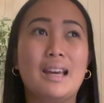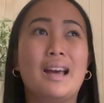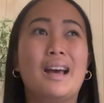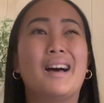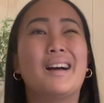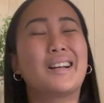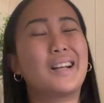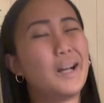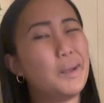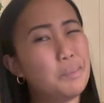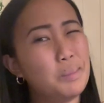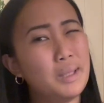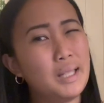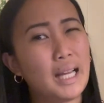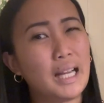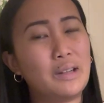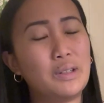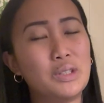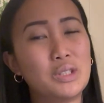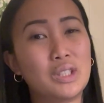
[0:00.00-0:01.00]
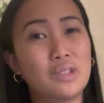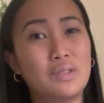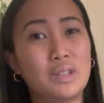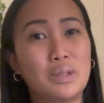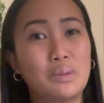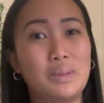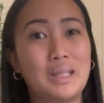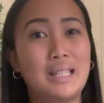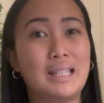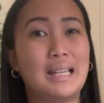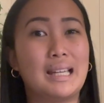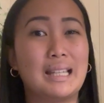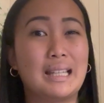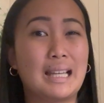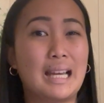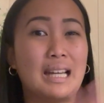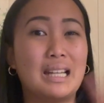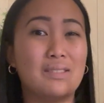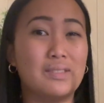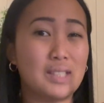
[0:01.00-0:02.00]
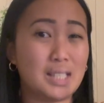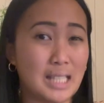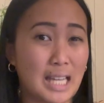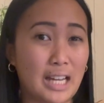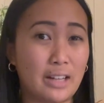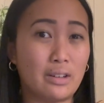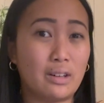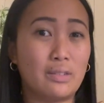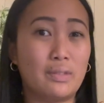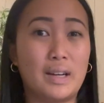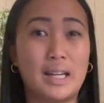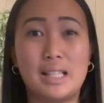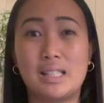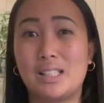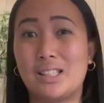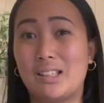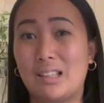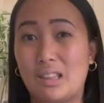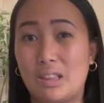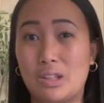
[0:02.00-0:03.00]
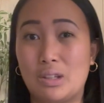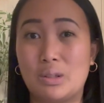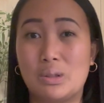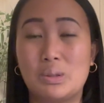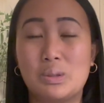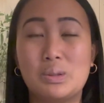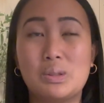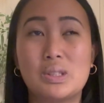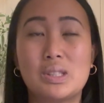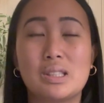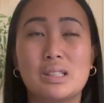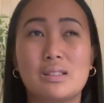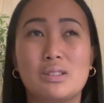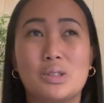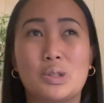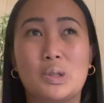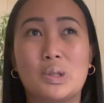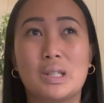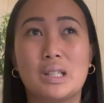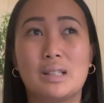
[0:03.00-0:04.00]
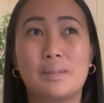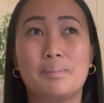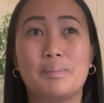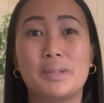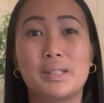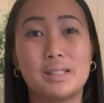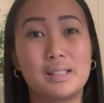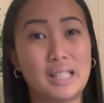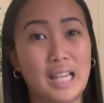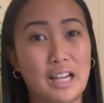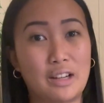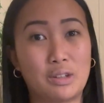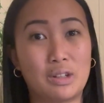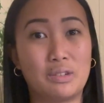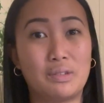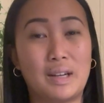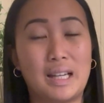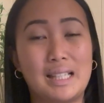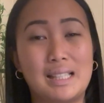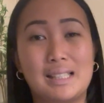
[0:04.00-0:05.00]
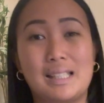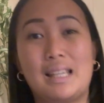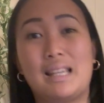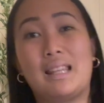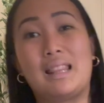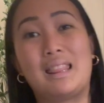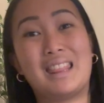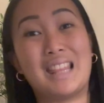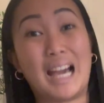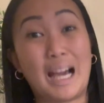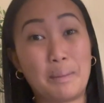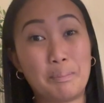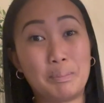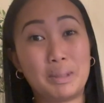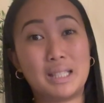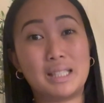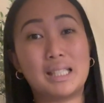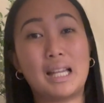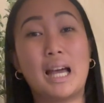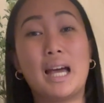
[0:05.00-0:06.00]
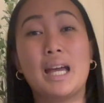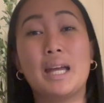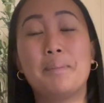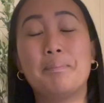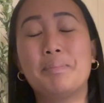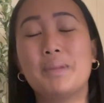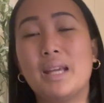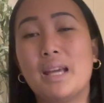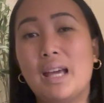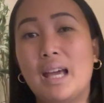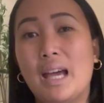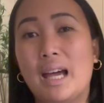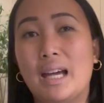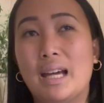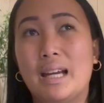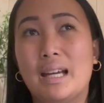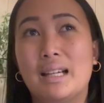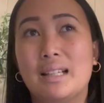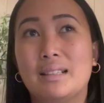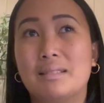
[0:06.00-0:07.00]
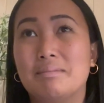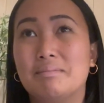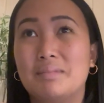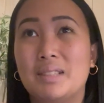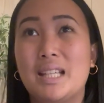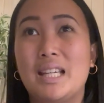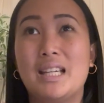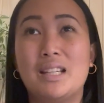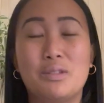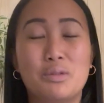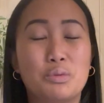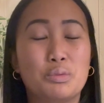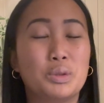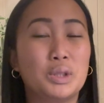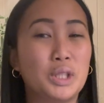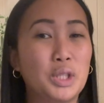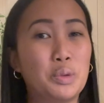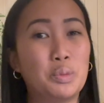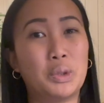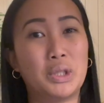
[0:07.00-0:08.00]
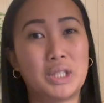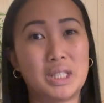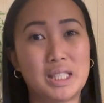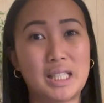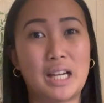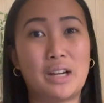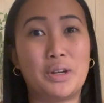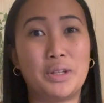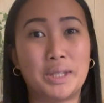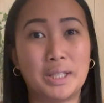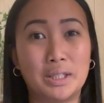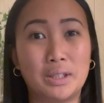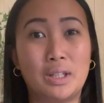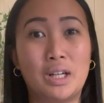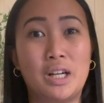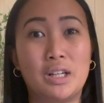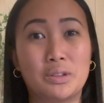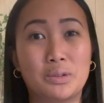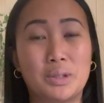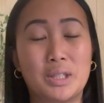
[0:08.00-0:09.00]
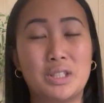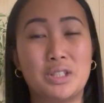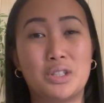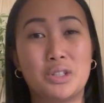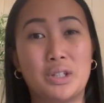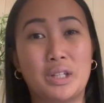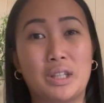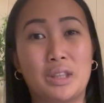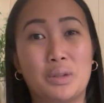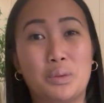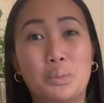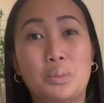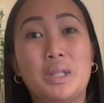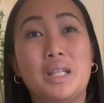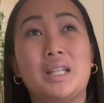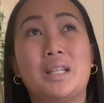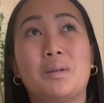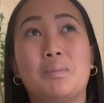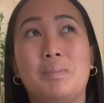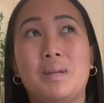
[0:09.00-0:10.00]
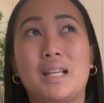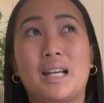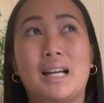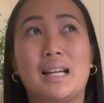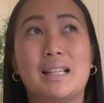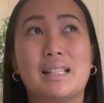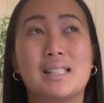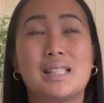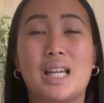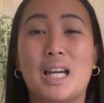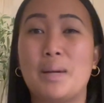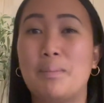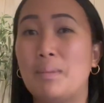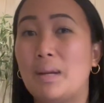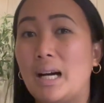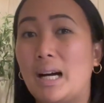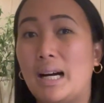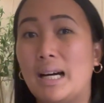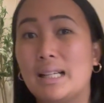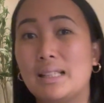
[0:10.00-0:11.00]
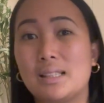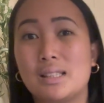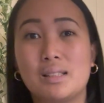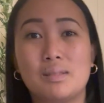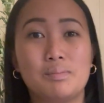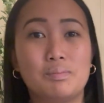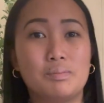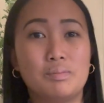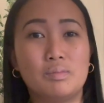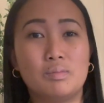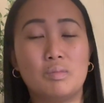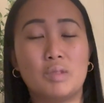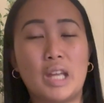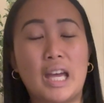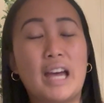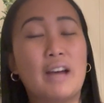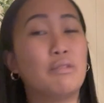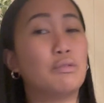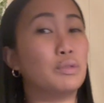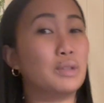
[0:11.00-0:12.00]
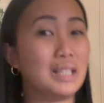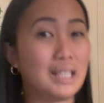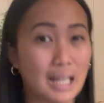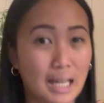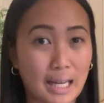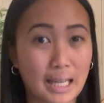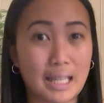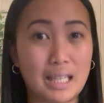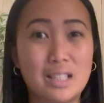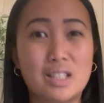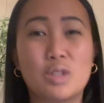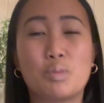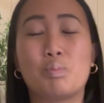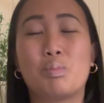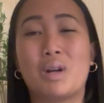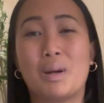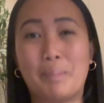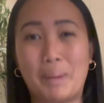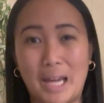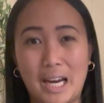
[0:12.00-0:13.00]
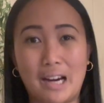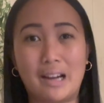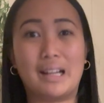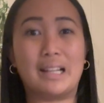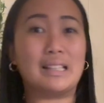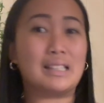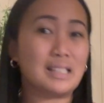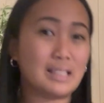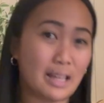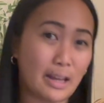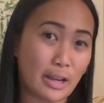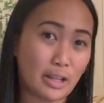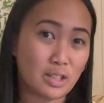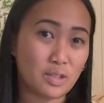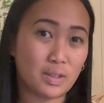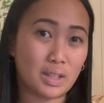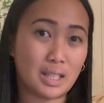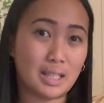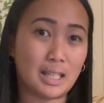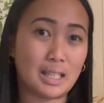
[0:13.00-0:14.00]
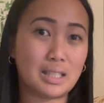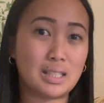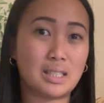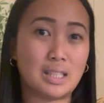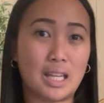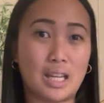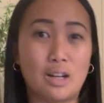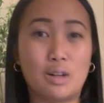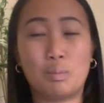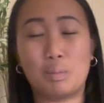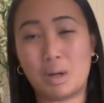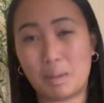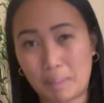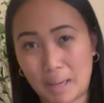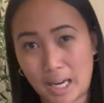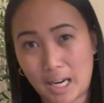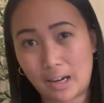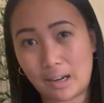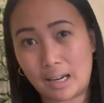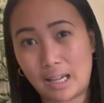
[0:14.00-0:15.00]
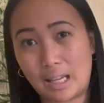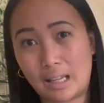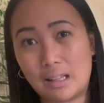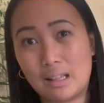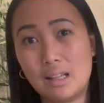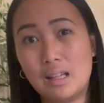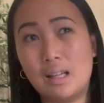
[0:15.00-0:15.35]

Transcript: a couple hours over the weekend, kind of sacrificing those or sacrificing that bit of time, it really works out in the long run during the week because I'm not every night preparing slides for the next day or preparing,